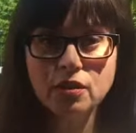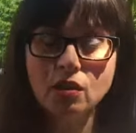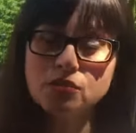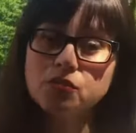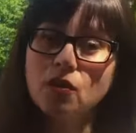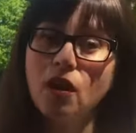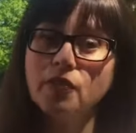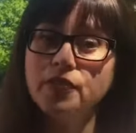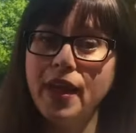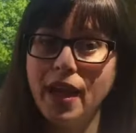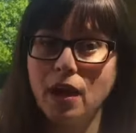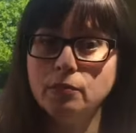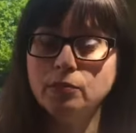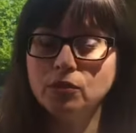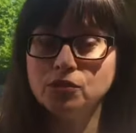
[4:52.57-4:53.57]
also called the
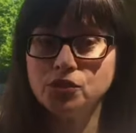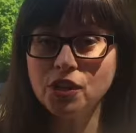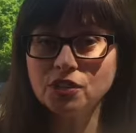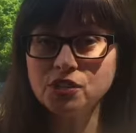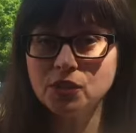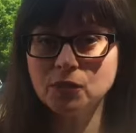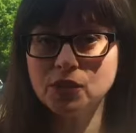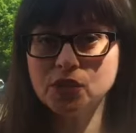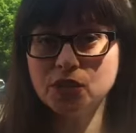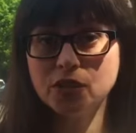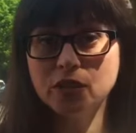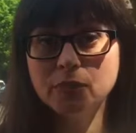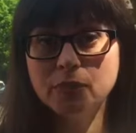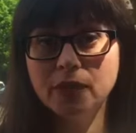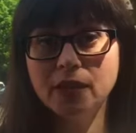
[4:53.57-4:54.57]
Admiral Junction, which
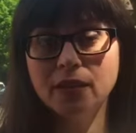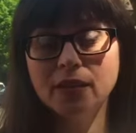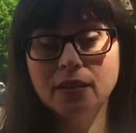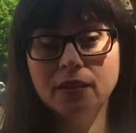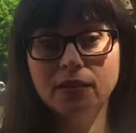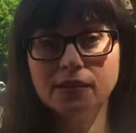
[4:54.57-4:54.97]
could be